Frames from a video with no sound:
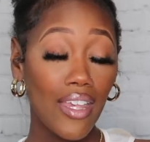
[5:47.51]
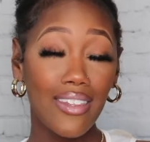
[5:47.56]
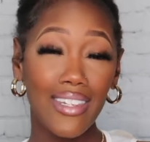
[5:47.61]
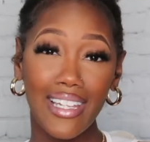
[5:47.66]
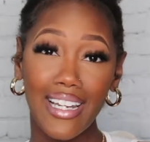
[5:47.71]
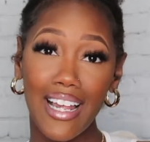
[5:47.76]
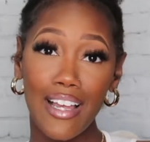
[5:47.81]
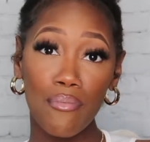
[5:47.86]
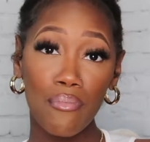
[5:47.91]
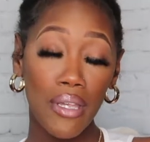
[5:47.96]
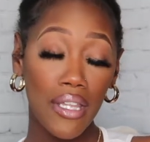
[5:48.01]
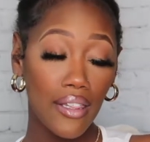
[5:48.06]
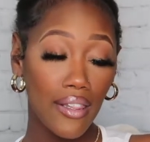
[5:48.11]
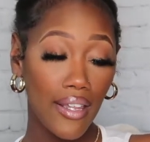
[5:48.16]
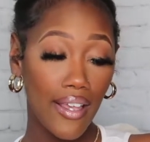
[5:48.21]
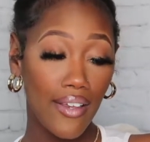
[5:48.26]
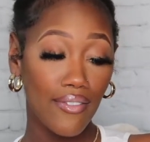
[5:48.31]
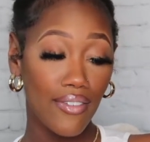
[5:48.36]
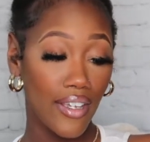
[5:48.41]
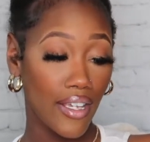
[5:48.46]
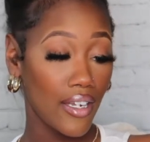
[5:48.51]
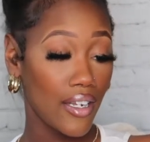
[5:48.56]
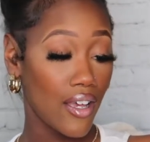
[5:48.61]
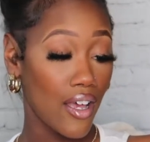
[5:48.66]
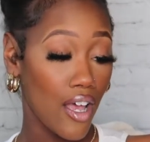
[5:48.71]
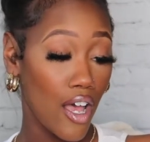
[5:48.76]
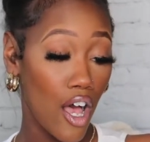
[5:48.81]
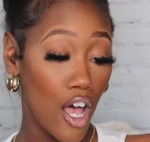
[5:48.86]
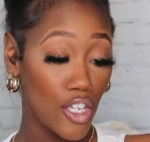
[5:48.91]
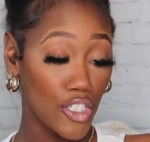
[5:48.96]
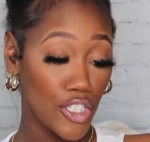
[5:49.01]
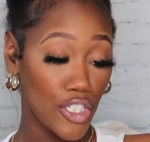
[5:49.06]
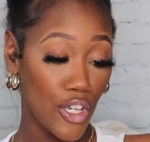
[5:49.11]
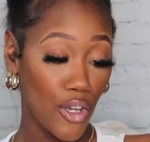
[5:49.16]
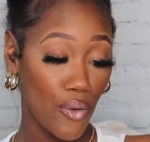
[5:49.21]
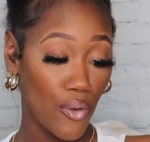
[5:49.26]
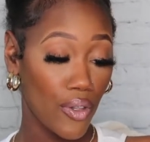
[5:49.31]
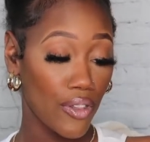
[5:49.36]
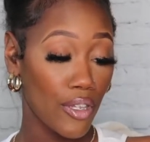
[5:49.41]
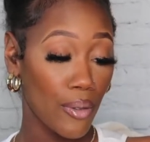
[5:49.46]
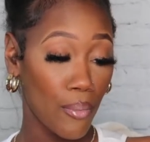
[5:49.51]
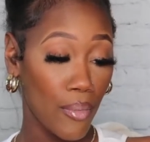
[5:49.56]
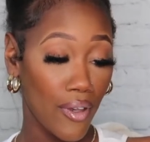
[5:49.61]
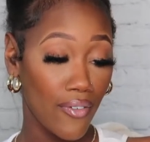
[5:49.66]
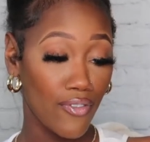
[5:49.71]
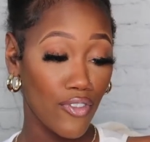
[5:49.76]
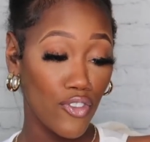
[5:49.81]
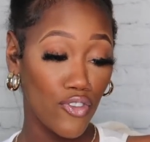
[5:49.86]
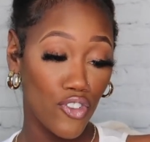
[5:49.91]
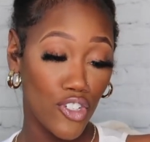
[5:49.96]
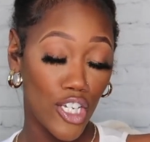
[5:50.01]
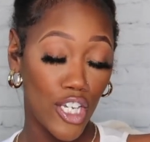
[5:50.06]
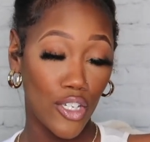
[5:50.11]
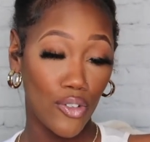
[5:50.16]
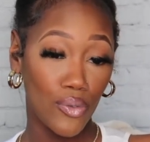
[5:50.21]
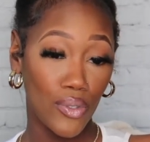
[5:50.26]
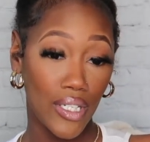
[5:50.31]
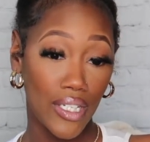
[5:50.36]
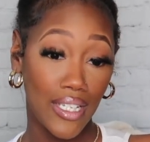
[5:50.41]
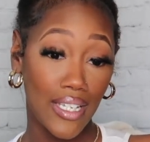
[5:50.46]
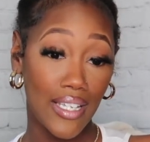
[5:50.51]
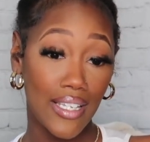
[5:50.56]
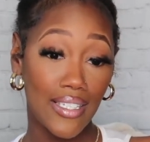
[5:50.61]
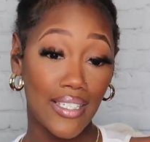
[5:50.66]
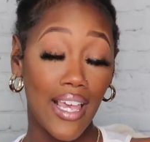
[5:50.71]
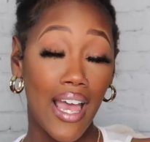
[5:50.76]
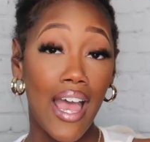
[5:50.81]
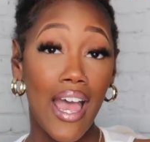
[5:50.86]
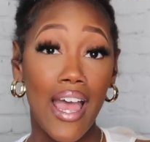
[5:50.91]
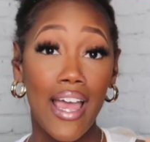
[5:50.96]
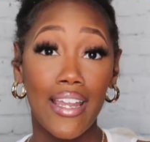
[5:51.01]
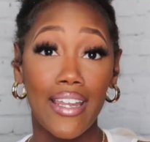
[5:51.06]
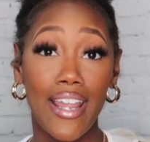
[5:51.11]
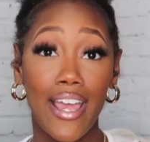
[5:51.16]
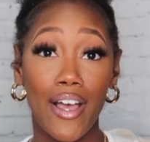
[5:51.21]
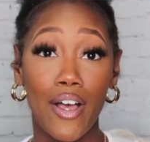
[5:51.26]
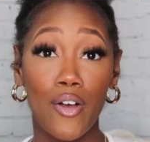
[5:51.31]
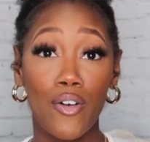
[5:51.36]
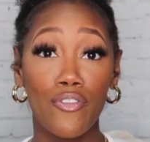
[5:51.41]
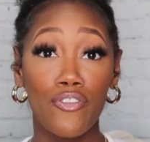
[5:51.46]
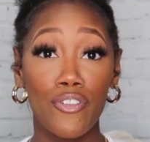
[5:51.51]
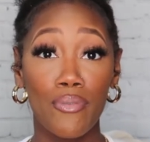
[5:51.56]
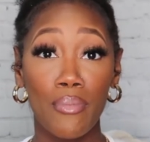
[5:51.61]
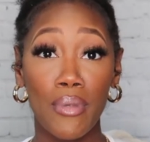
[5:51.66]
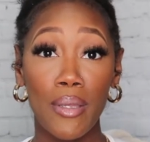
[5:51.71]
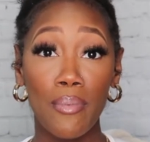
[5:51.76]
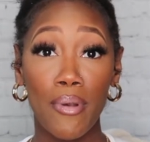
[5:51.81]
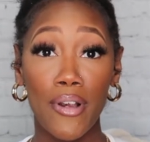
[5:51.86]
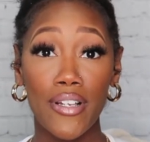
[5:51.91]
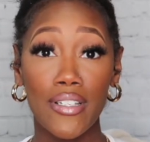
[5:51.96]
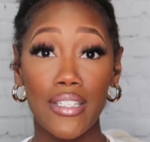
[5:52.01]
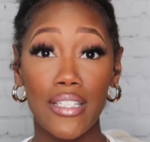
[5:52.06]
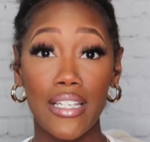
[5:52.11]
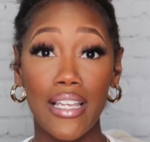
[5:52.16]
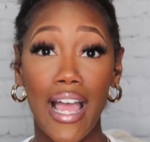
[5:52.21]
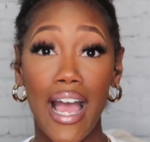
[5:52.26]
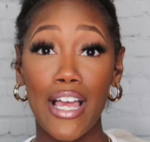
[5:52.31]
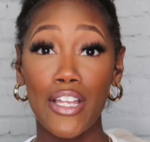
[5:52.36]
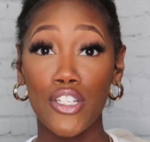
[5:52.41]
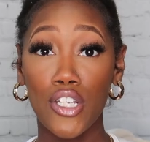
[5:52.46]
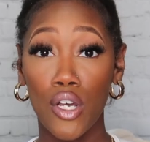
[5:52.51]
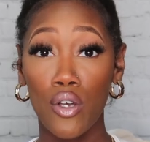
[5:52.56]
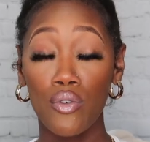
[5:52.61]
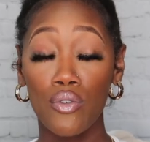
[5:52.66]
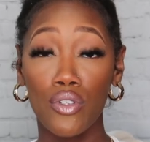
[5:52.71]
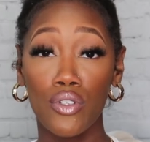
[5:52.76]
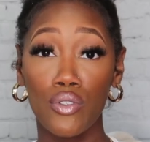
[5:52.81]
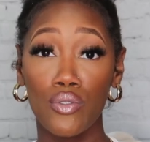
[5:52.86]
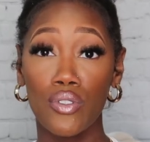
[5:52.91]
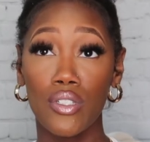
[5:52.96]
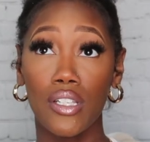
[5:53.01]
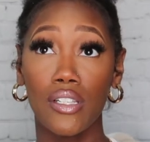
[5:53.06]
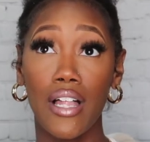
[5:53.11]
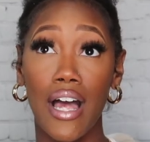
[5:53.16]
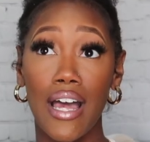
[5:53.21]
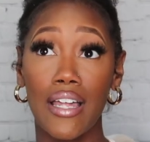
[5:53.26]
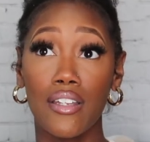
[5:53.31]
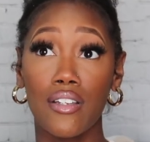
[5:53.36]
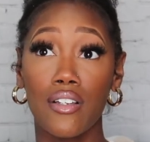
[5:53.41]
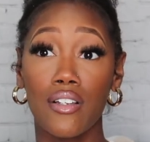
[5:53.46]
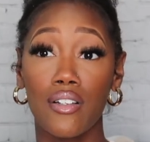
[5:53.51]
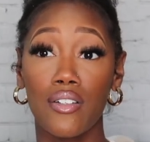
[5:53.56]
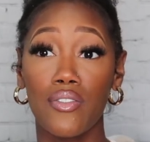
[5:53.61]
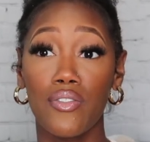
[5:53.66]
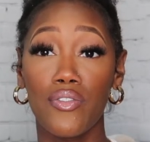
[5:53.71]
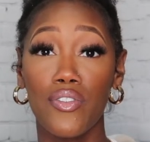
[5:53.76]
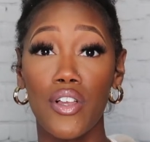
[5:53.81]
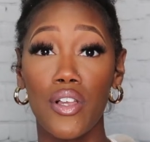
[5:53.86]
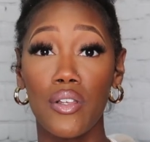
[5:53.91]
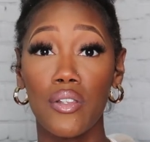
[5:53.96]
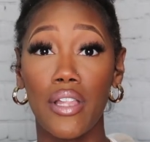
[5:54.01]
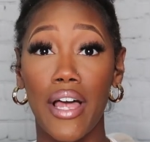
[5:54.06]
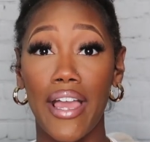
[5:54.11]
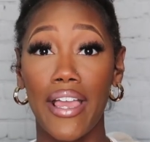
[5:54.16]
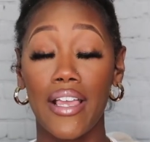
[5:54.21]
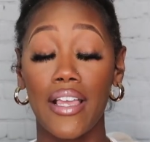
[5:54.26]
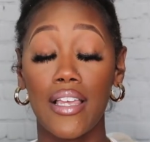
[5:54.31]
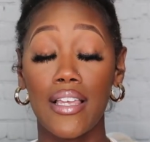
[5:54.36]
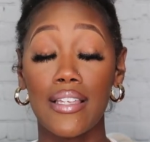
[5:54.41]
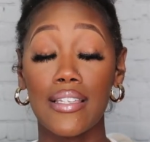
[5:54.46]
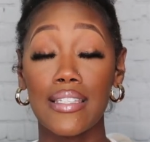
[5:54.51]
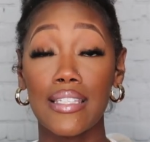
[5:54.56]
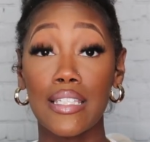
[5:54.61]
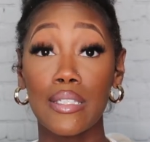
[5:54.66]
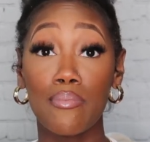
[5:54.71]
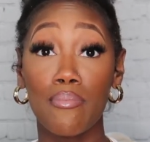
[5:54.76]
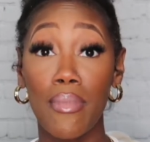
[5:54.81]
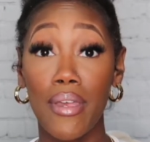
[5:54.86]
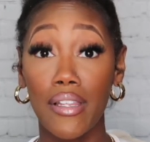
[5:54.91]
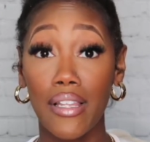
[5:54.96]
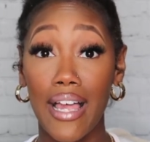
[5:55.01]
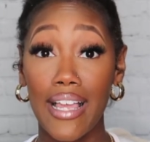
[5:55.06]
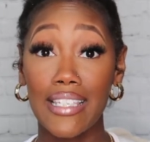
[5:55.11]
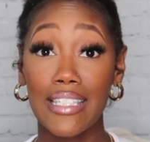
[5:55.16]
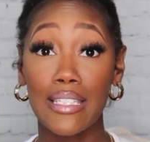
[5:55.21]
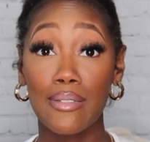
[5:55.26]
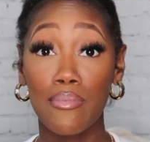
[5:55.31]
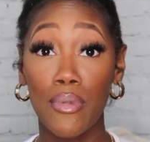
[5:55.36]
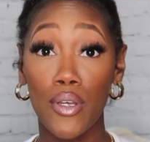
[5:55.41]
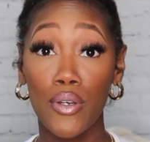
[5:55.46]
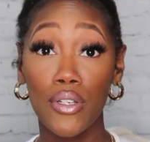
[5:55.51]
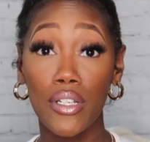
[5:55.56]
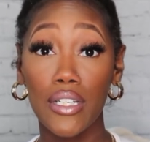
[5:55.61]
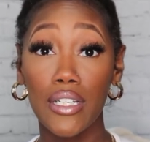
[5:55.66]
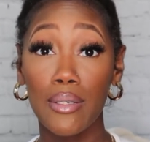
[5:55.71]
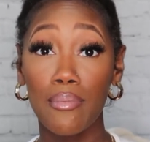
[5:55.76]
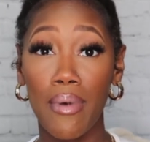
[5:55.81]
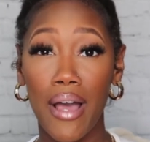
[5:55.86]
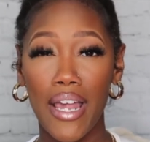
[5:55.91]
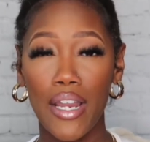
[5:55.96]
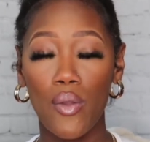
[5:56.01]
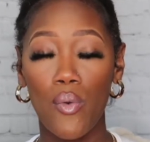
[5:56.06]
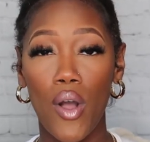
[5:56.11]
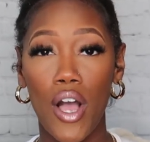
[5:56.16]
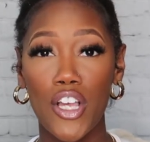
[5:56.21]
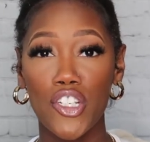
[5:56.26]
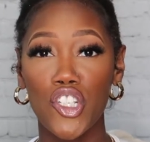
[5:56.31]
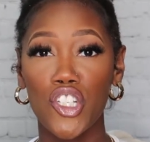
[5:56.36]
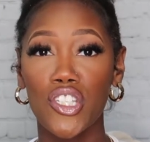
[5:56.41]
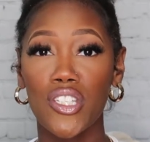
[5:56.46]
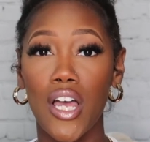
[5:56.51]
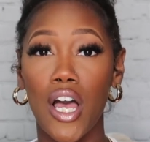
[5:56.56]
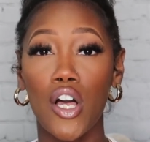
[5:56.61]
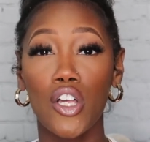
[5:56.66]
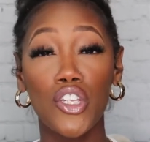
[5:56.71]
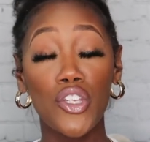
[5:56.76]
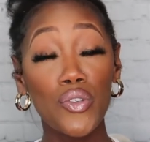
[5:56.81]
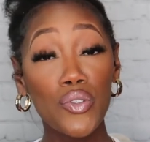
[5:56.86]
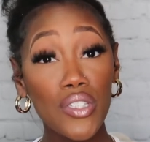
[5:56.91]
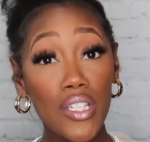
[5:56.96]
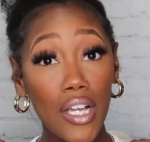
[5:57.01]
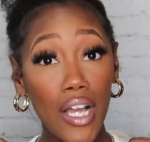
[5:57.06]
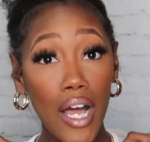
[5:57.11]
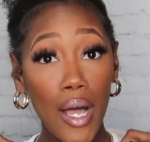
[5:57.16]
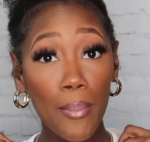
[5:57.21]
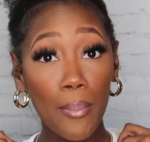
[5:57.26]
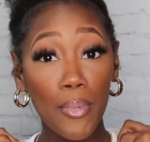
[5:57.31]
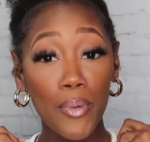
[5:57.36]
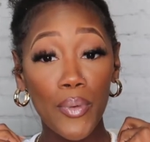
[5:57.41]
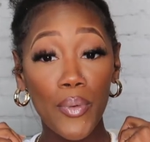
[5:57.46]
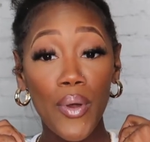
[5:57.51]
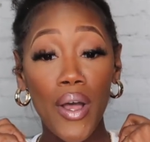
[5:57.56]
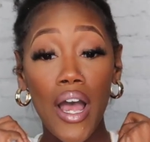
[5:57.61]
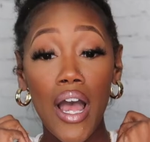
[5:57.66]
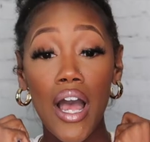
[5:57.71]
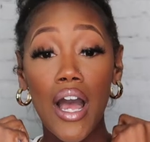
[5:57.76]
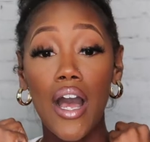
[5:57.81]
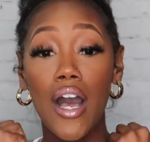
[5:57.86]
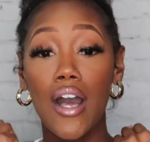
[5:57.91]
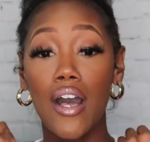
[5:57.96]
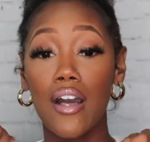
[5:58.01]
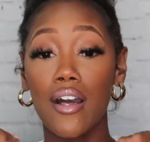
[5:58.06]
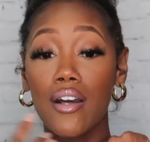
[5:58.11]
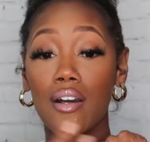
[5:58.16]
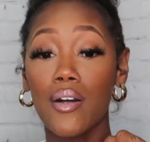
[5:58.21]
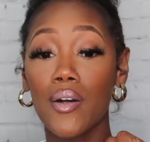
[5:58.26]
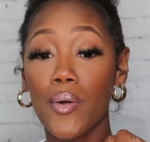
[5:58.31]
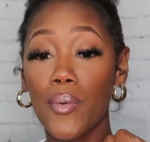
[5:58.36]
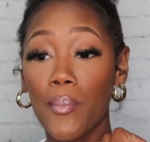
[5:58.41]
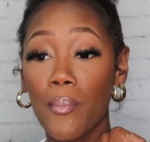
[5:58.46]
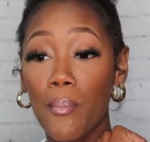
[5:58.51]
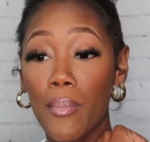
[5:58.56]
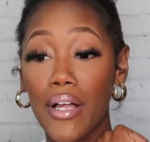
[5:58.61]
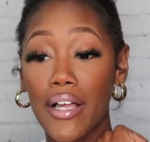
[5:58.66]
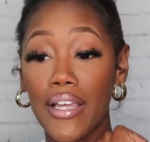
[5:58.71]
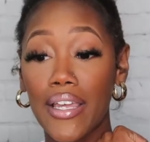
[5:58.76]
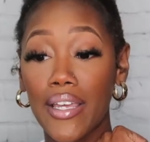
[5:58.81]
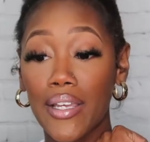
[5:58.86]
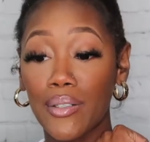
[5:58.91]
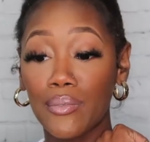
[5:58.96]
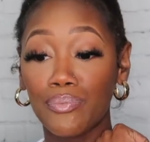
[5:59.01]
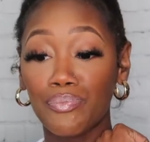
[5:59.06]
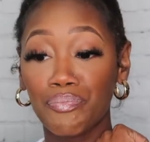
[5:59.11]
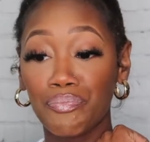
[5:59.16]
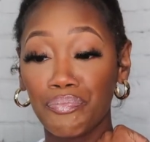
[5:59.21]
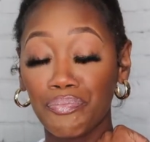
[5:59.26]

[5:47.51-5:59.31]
that I've been loving also in the month of June is, now for me personally, I don't use a lot of like smell good body washes. I'll use a couple, but